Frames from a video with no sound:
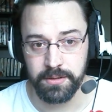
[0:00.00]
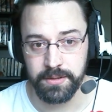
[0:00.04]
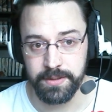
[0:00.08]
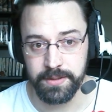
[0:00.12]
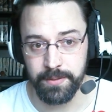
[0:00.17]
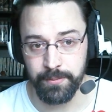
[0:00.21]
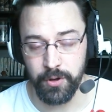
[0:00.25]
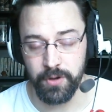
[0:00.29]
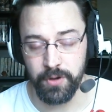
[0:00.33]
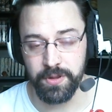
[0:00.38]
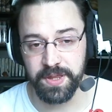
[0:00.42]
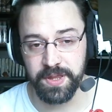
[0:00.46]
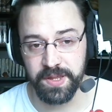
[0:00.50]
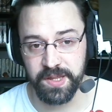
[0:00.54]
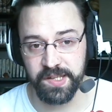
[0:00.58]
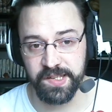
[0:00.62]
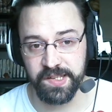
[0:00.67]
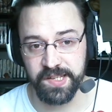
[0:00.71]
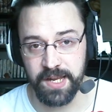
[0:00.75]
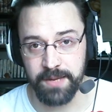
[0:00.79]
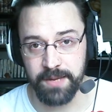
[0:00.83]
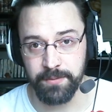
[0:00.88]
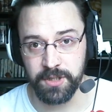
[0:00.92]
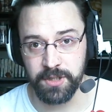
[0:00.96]
They're both in the
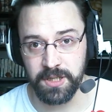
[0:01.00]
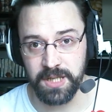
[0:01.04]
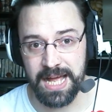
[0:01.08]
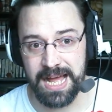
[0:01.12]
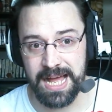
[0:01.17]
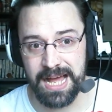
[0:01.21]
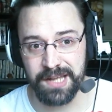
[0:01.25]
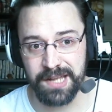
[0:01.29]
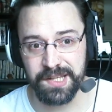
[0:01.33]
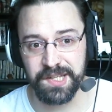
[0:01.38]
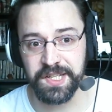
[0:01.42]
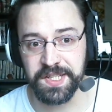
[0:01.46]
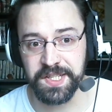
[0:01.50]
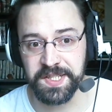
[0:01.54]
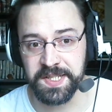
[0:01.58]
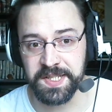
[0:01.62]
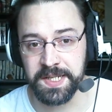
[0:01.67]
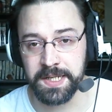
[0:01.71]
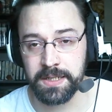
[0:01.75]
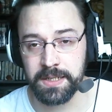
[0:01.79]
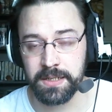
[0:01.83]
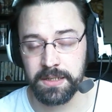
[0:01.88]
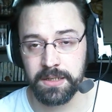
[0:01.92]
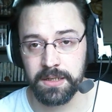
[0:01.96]
same
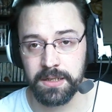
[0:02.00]
class.